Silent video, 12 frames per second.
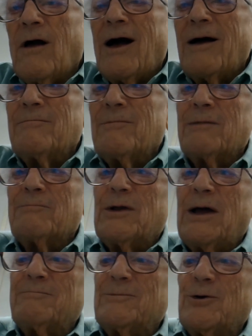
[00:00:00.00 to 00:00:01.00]
I
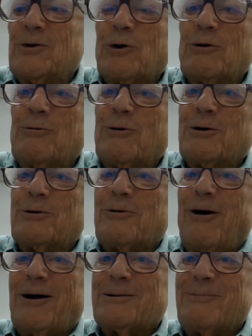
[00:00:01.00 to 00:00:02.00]
don't know what you're
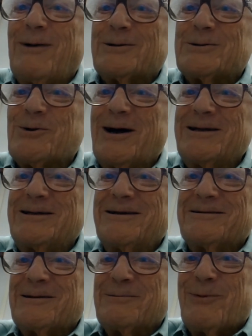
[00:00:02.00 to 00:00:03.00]
talking about, so I
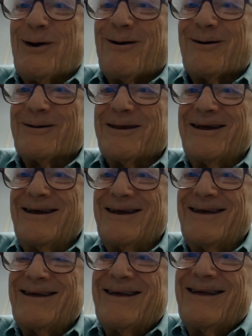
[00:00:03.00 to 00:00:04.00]
didn't apparently.